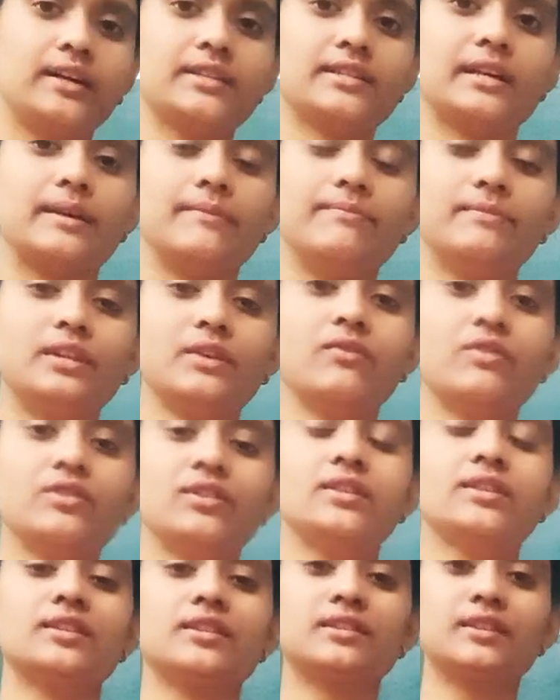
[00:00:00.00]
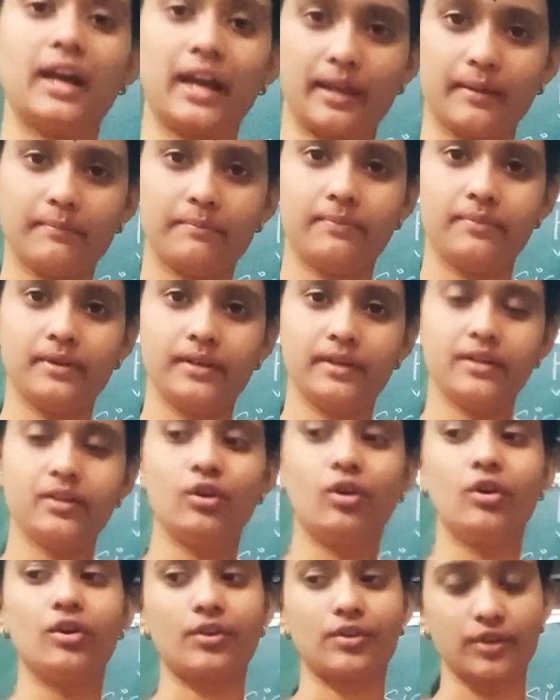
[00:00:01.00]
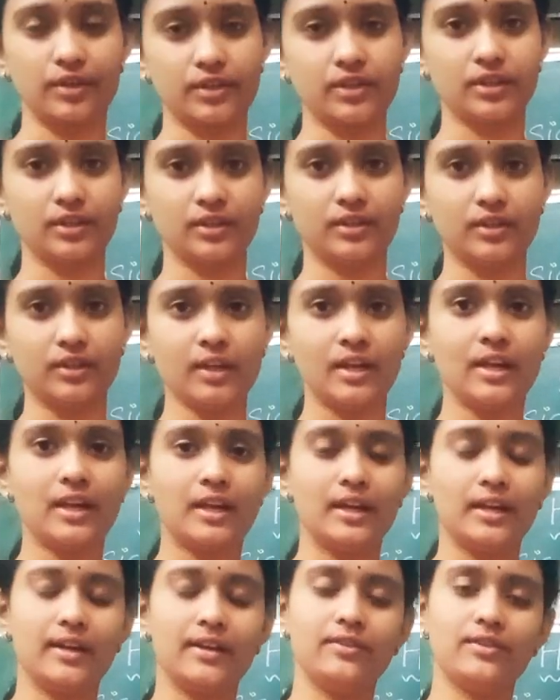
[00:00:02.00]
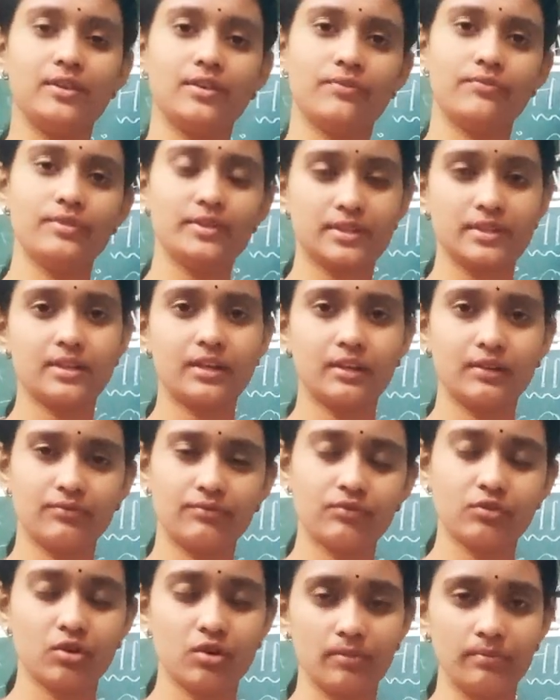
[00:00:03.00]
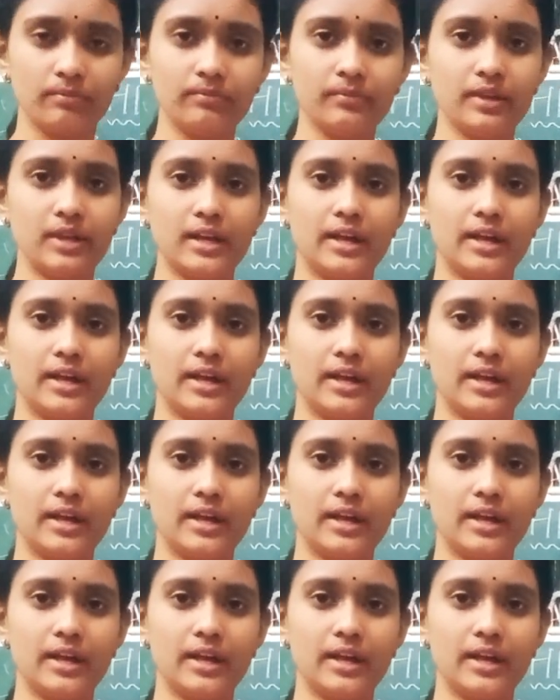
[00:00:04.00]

something which is typed or written in the physical form,